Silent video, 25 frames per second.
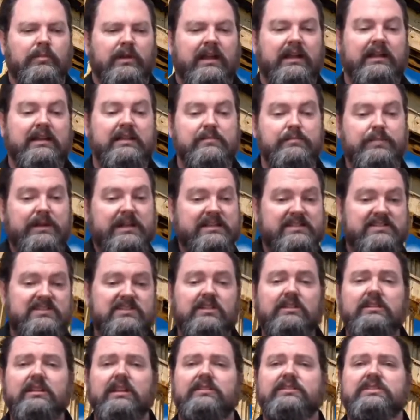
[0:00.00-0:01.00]
And he, but he
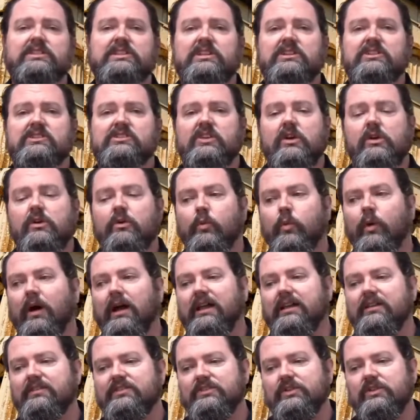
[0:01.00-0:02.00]
still loves his
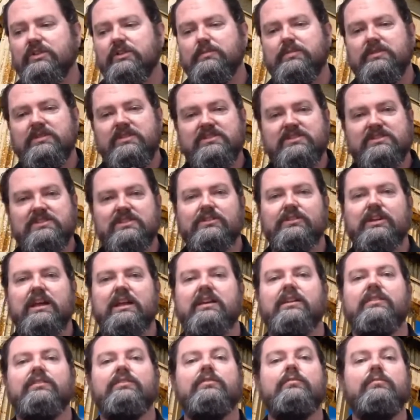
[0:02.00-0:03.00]
wife, so they still
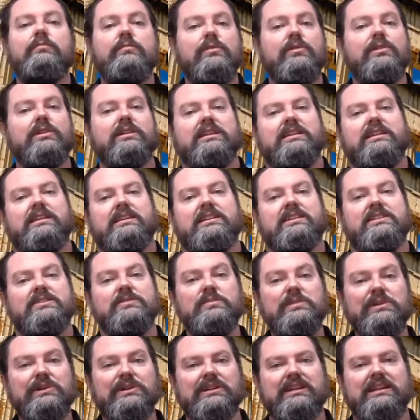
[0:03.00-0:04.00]
have more
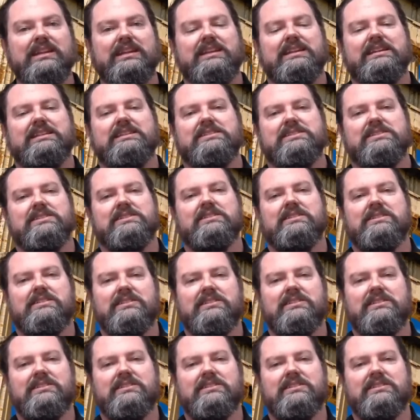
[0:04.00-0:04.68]
kids, more kids,